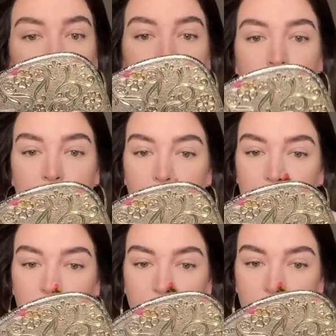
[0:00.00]
But yeah,
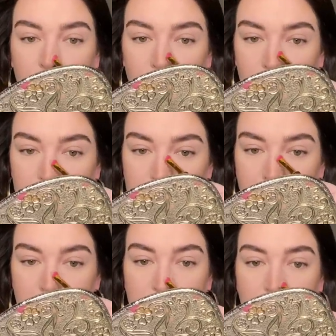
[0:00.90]
I'm gonna go on the
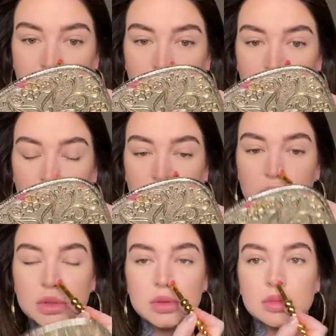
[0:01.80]
sides of my nose.